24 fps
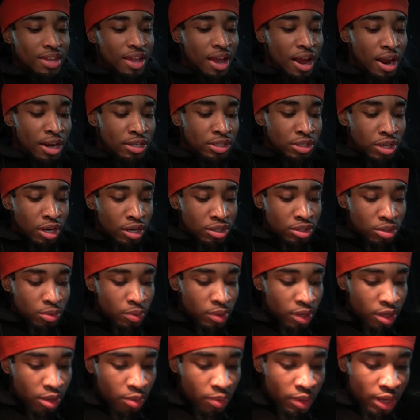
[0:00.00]
All right, y'all. So we
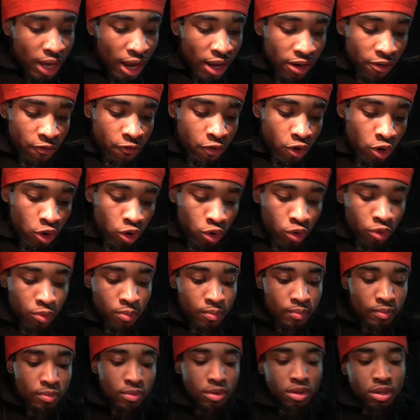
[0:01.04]
look, we got the food.
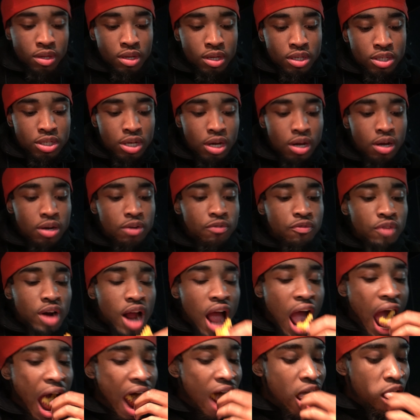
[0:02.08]
Check out the
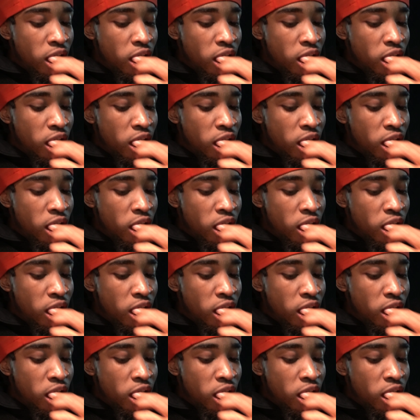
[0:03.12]
fry.